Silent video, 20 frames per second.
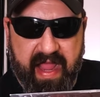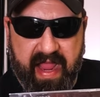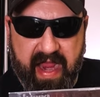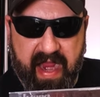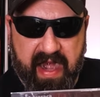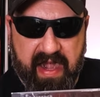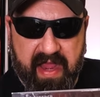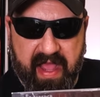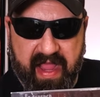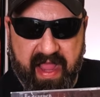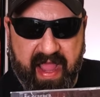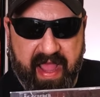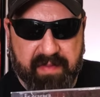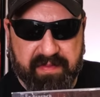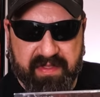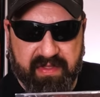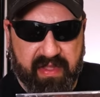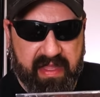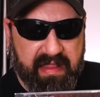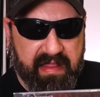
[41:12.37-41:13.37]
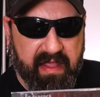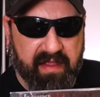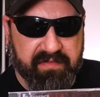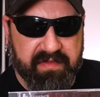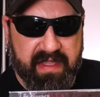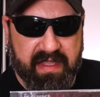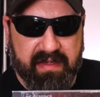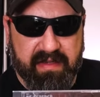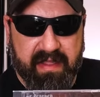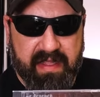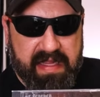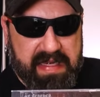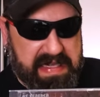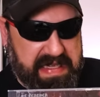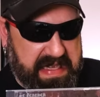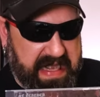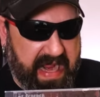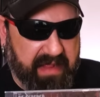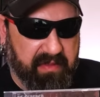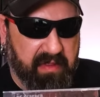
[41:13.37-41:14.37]
and I absolutely loved it,
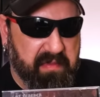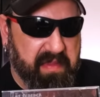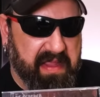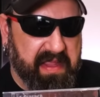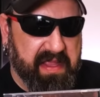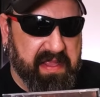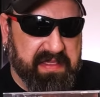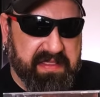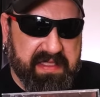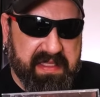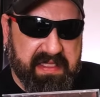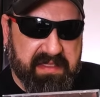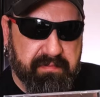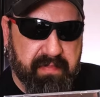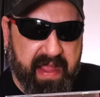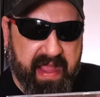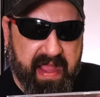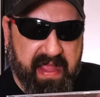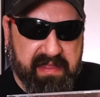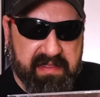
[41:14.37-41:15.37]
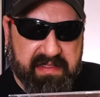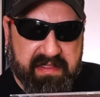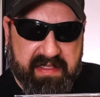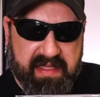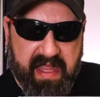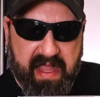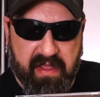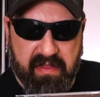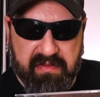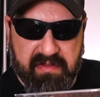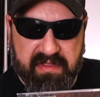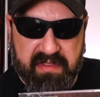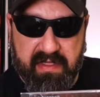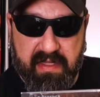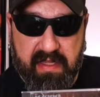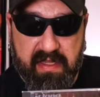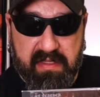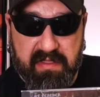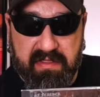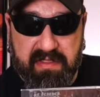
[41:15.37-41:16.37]
mainly because this band sounds
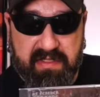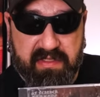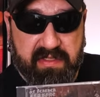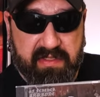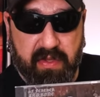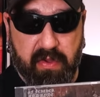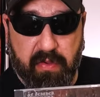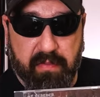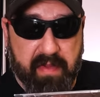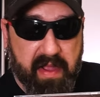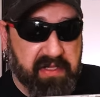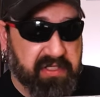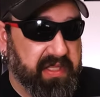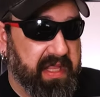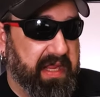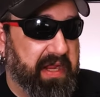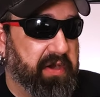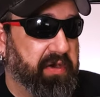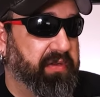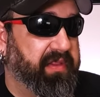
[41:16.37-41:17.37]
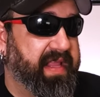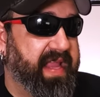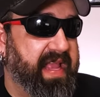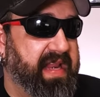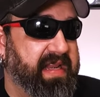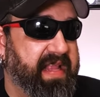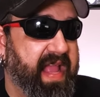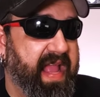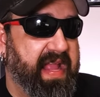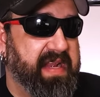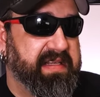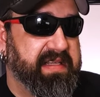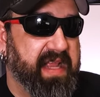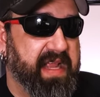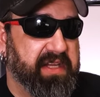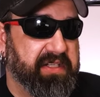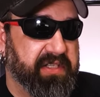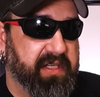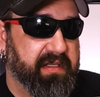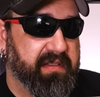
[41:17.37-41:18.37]
so much like early
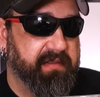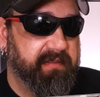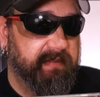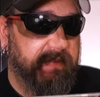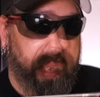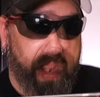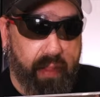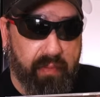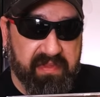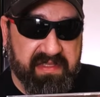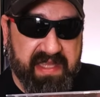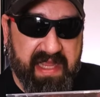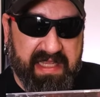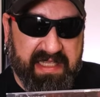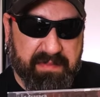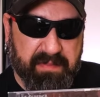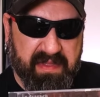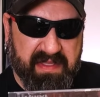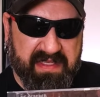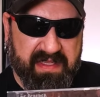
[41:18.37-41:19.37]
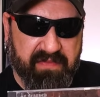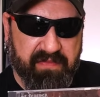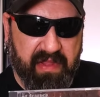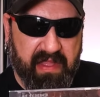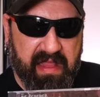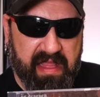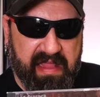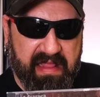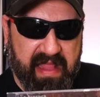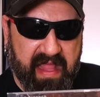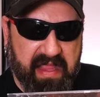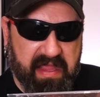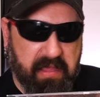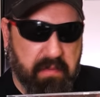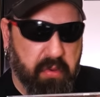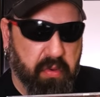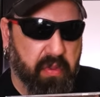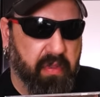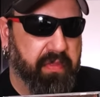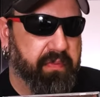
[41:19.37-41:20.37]
Incantation, and I would say specifically like
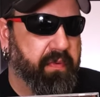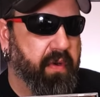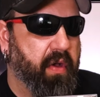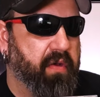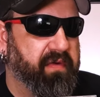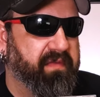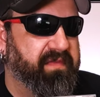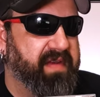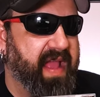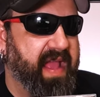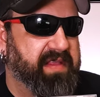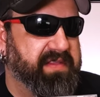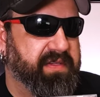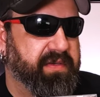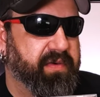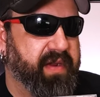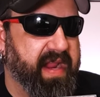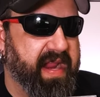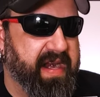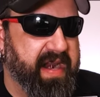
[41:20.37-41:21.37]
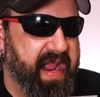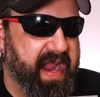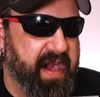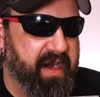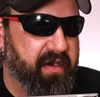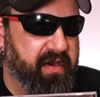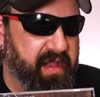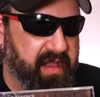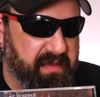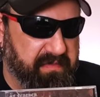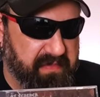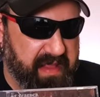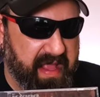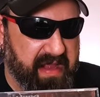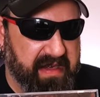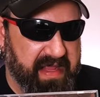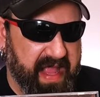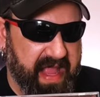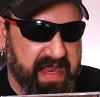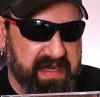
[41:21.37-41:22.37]
Mortal Throne of Nazarene era
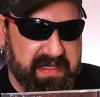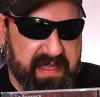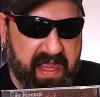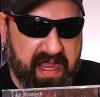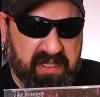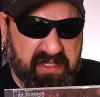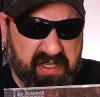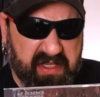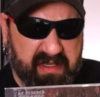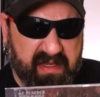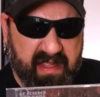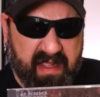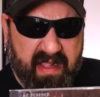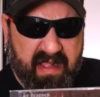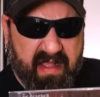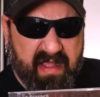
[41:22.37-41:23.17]
Incantation.